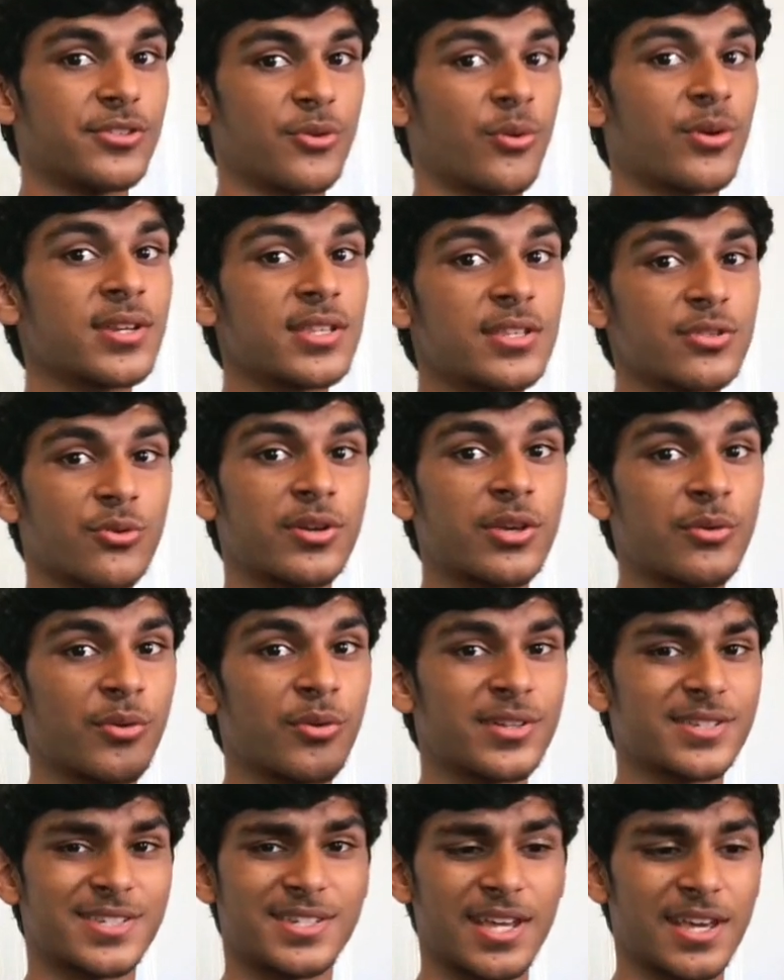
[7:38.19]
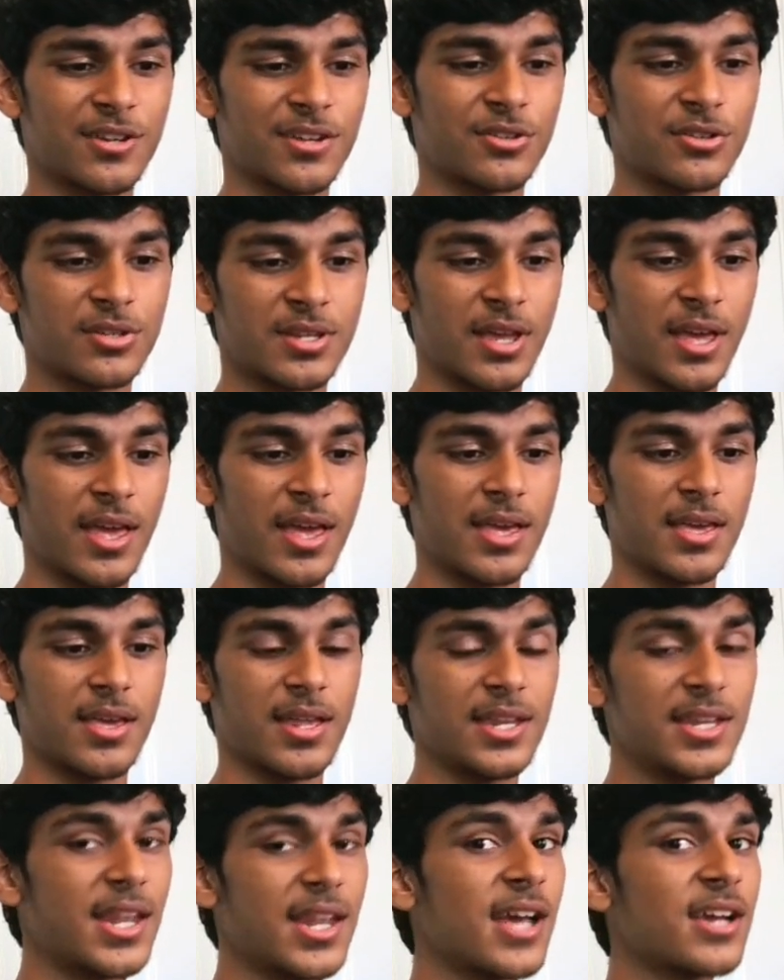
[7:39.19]
2021 standards,
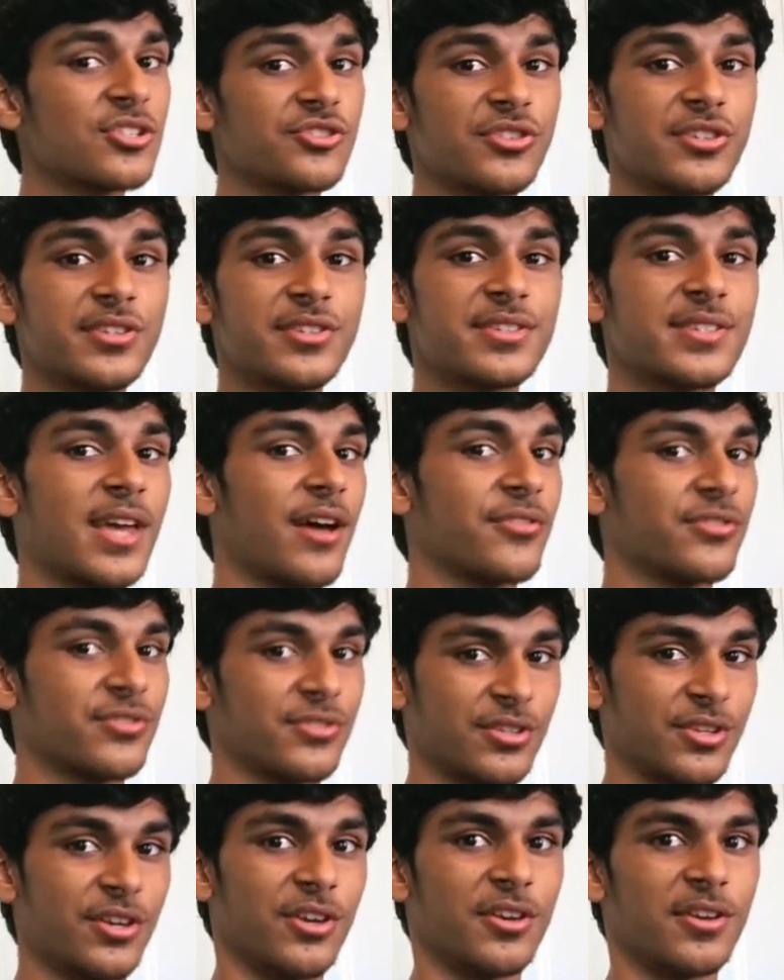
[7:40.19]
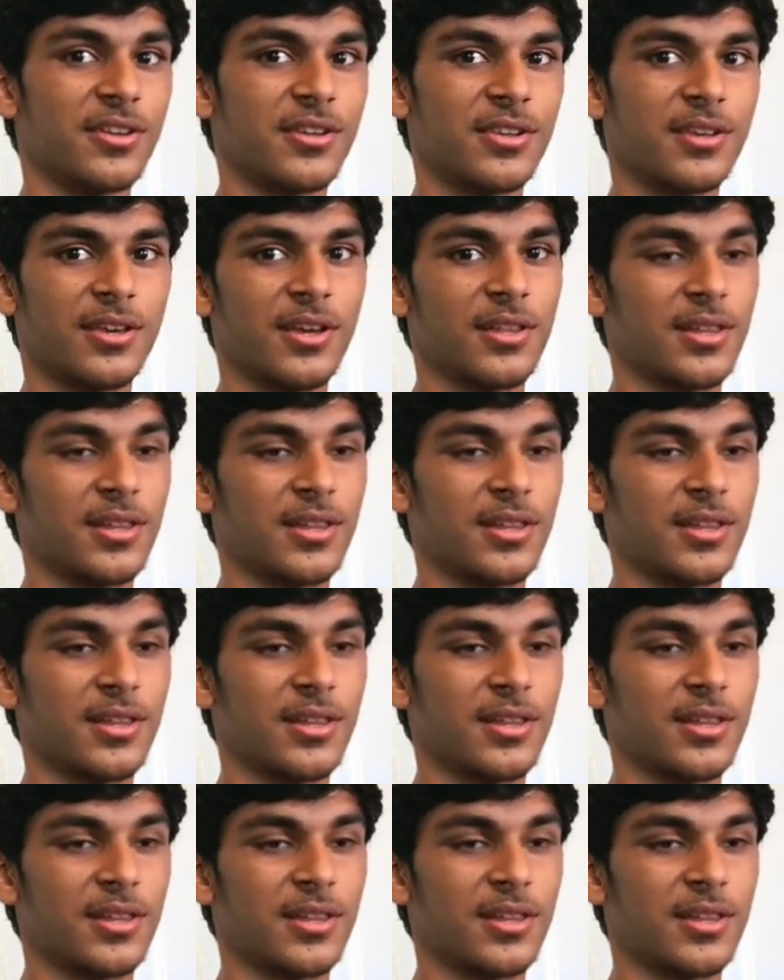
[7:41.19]
and it actually sounds good.